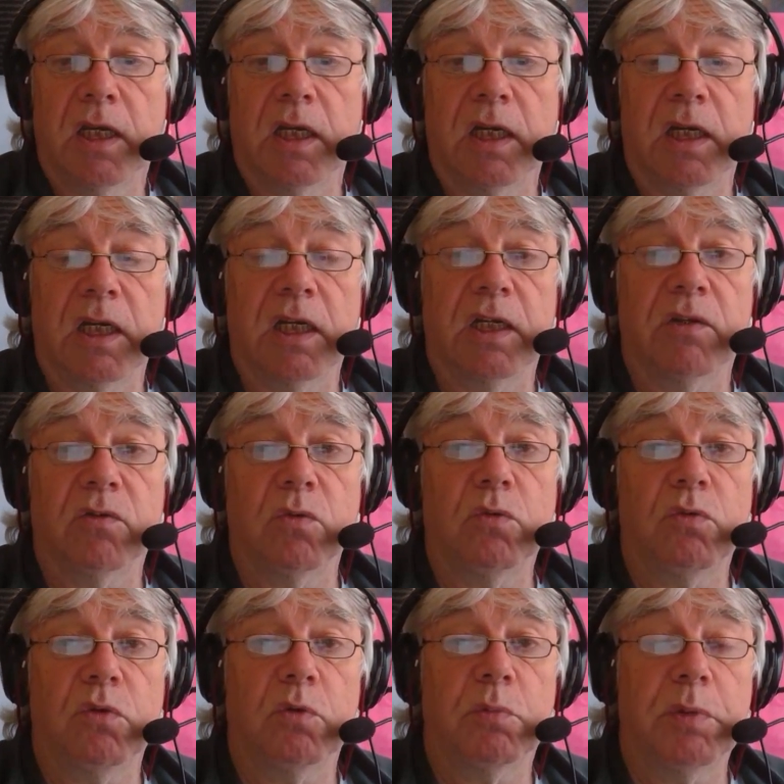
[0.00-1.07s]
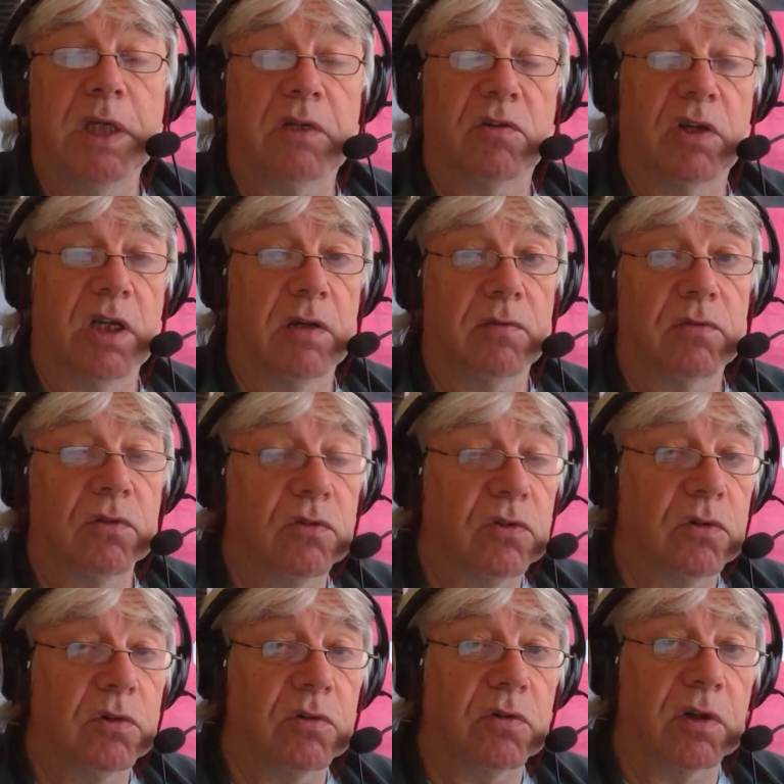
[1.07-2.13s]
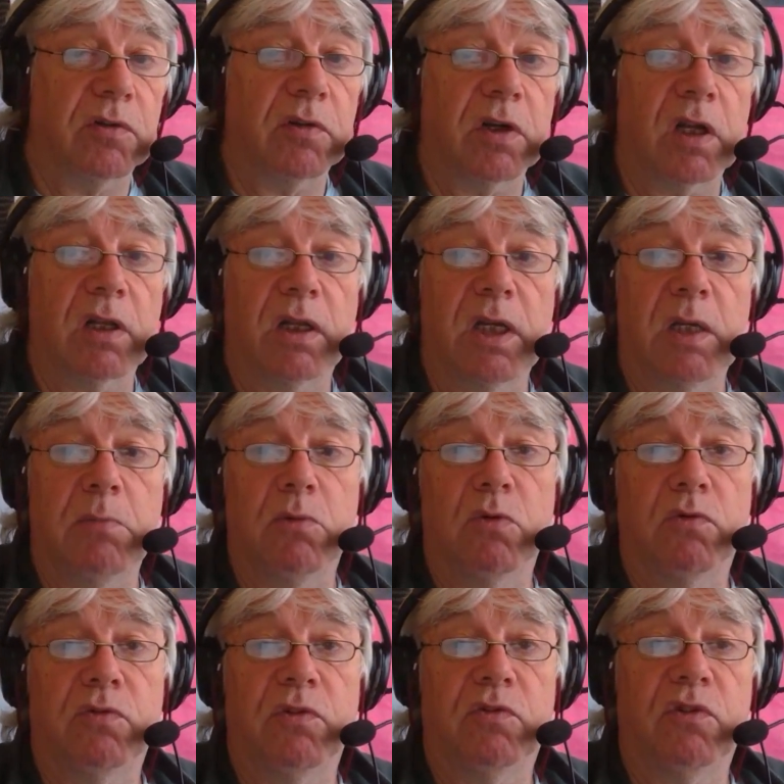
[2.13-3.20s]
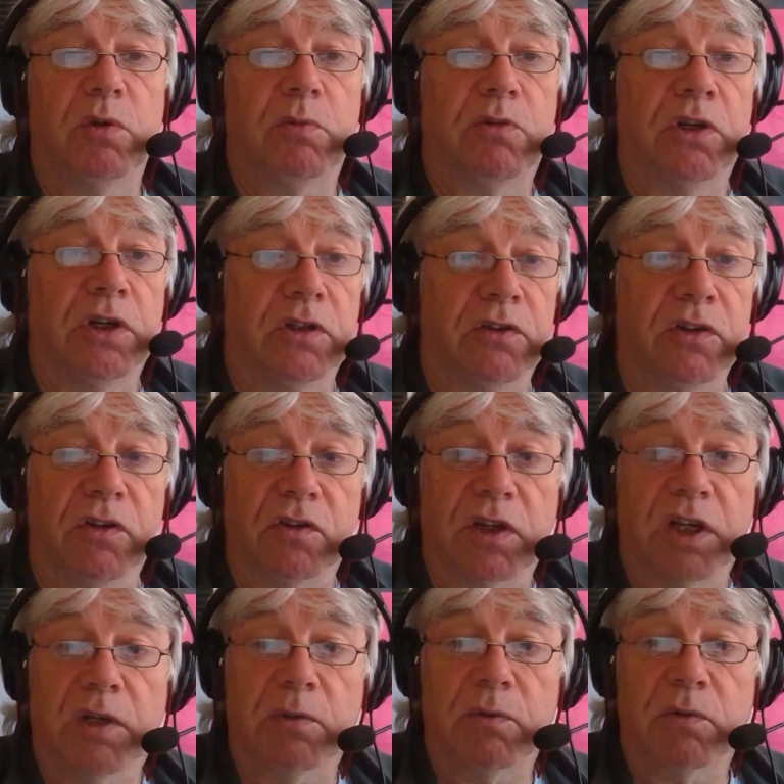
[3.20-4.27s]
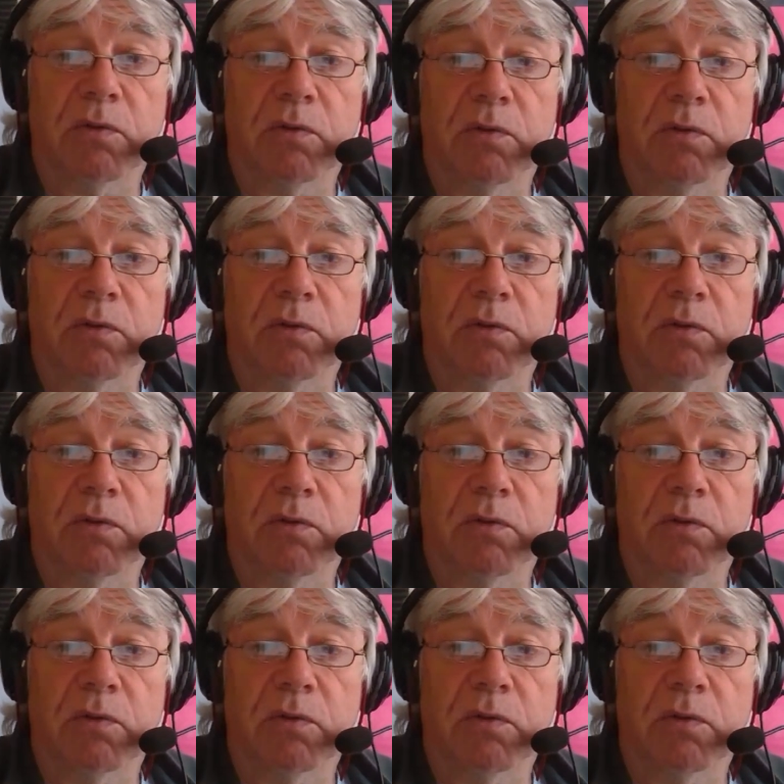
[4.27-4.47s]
And all you appear to have to do to claim your 50% discount